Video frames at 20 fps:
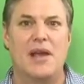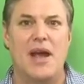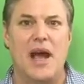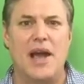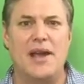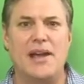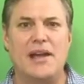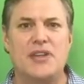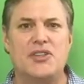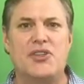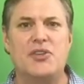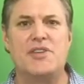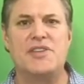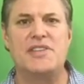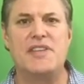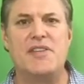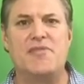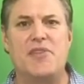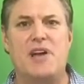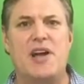Hi again, Attorney
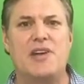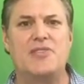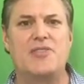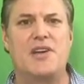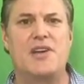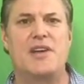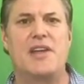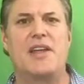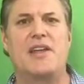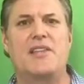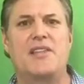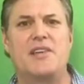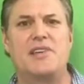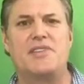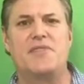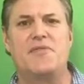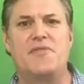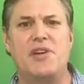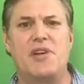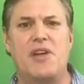Steve Vondran. In
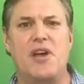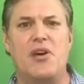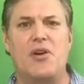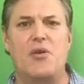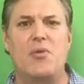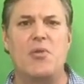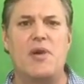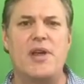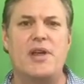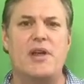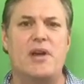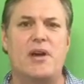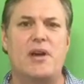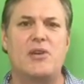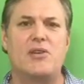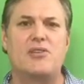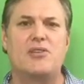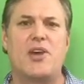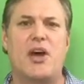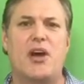this video, we
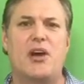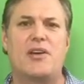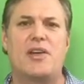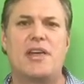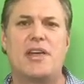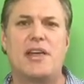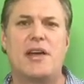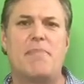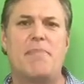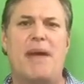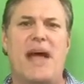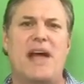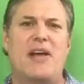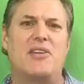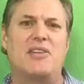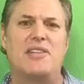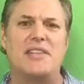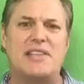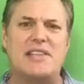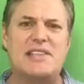are talking
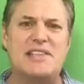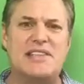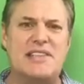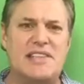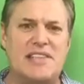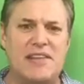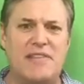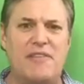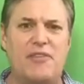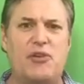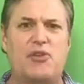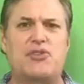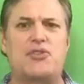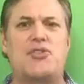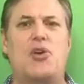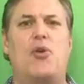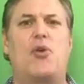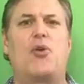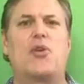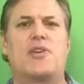about the civil
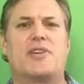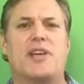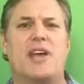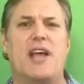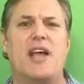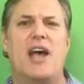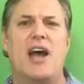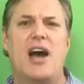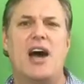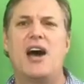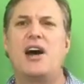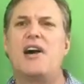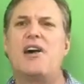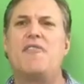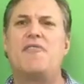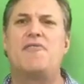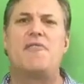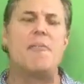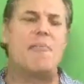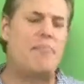tort
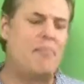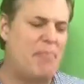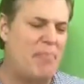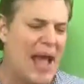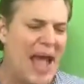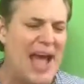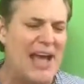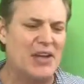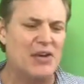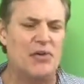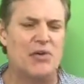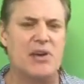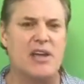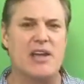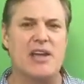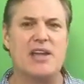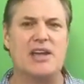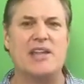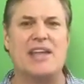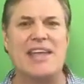of
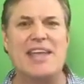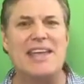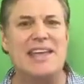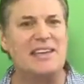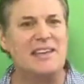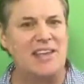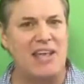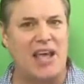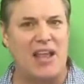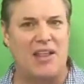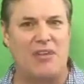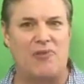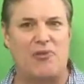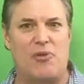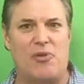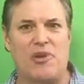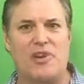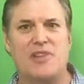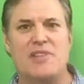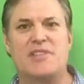battery in
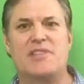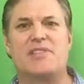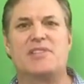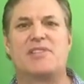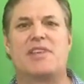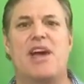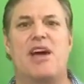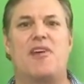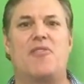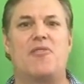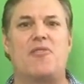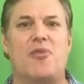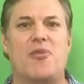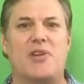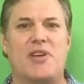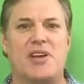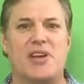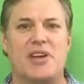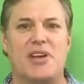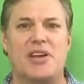California. This is
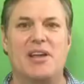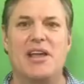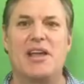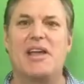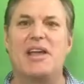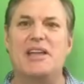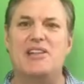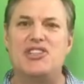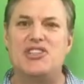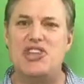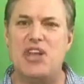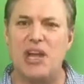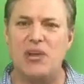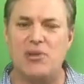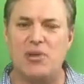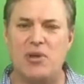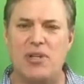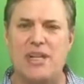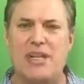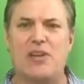California
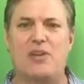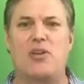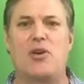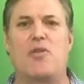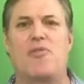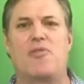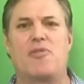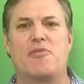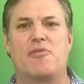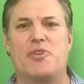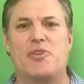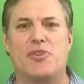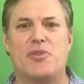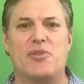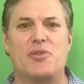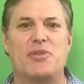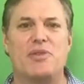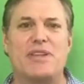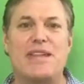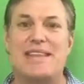general legal
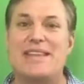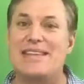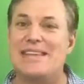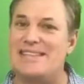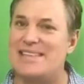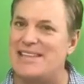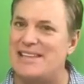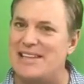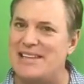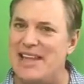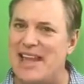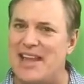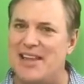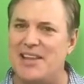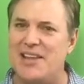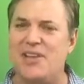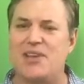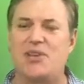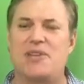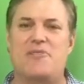overview. This is not
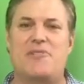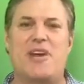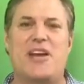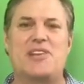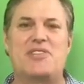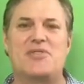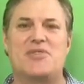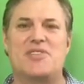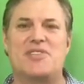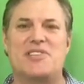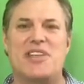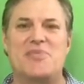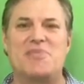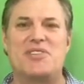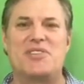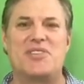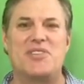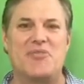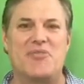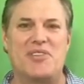legal advice or a
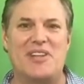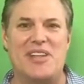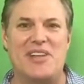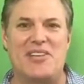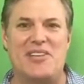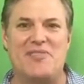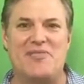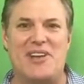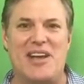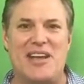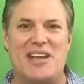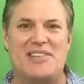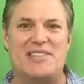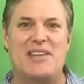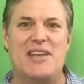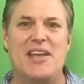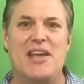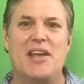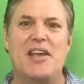substitute for legal advice.